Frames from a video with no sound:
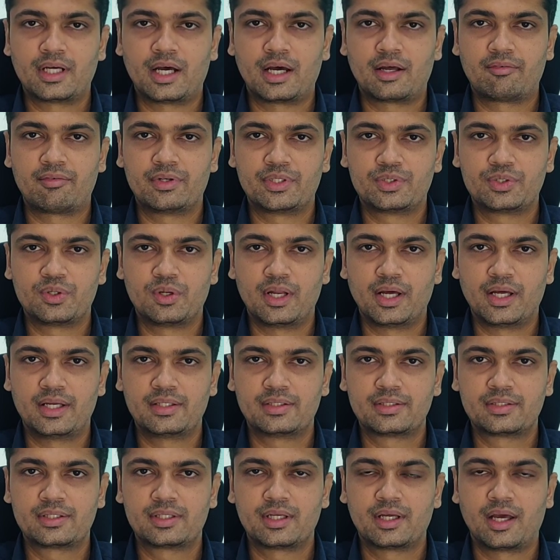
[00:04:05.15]
are
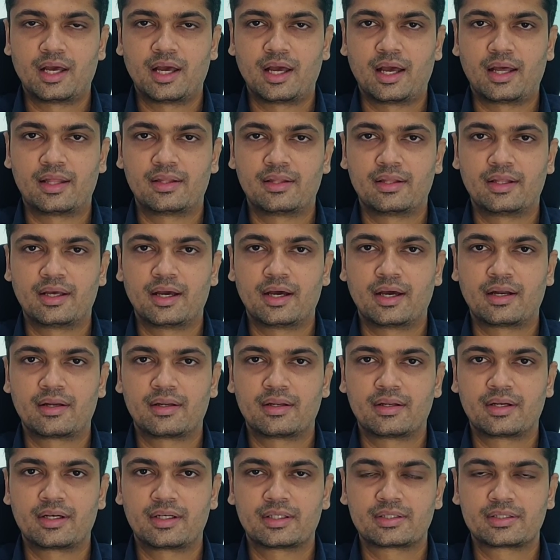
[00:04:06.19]
visualized and they are
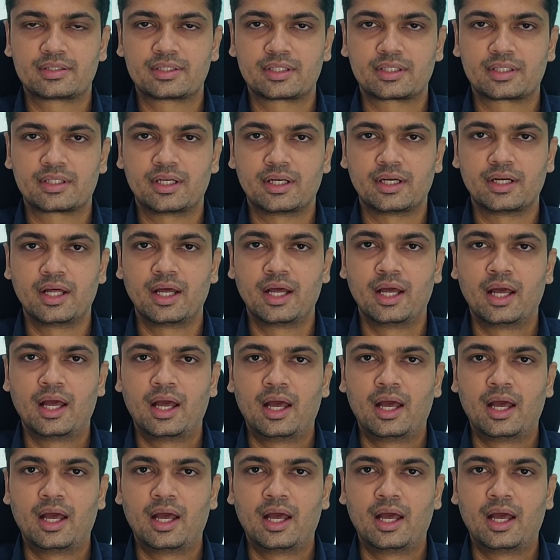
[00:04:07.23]
reconstructed,